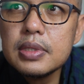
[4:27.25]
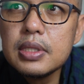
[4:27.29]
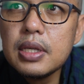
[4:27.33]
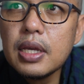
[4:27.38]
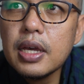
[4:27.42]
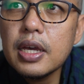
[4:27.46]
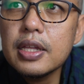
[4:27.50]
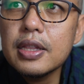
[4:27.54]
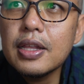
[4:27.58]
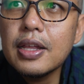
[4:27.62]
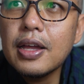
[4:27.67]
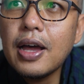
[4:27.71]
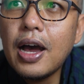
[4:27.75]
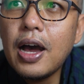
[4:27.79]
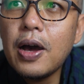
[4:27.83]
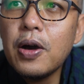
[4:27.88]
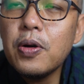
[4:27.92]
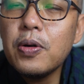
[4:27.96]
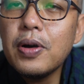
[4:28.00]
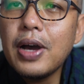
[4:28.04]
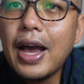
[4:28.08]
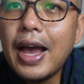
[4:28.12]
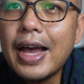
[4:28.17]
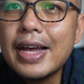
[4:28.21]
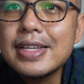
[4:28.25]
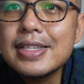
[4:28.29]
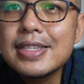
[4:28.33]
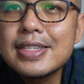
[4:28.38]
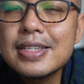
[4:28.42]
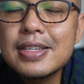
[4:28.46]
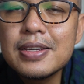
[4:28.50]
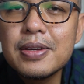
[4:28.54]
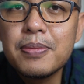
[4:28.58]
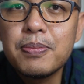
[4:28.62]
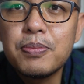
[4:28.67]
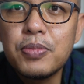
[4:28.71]
and how
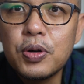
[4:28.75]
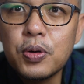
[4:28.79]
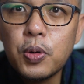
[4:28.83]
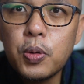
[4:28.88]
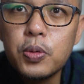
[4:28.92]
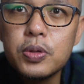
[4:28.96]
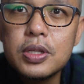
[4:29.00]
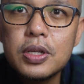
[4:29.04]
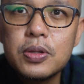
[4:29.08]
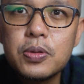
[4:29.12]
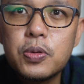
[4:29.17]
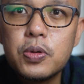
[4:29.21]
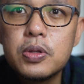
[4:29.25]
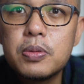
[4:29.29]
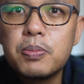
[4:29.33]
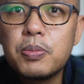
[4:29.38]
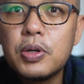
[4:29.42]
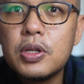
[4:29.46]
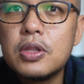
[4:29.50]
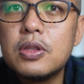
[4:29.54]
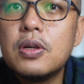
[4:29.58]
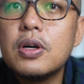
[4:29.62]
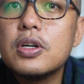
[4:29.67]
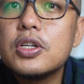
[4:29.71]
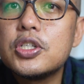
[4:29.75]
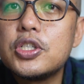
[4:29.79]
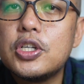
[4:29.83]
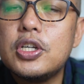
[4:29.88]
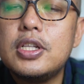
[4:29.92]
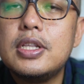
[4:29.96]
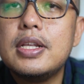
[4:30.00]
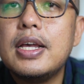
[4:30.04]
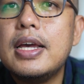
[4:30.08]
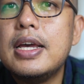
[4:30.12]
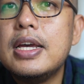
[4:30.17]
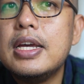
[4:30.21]
has quote-unquote
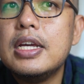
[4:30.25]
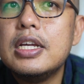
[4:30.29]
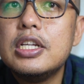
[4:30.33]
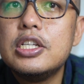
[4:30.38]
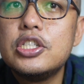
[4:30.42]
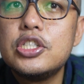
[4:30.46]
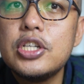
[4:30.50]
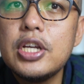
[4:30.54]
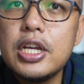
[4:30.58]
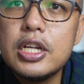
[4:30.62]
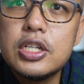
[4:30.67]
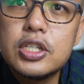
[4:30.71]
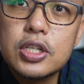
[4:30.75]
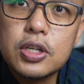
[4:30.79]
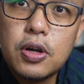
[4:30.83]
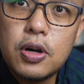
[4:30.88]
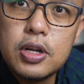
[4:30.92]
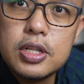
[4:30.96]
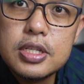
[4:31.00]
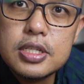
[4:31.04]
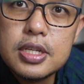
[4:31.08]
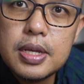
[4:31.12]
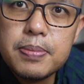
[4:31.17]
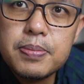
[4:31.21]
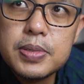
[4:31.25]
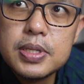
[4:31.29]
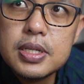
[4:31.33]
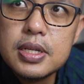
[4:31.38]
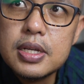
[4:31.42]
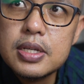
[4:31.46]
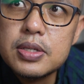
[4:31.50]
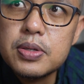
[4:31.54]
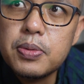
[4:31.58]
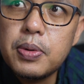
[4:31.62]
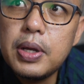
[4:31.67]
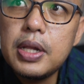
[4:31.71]
production changed concepts
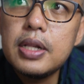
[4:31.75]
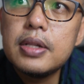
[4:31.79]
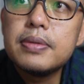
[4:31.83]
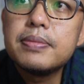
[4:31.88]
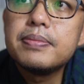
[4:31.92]
as well.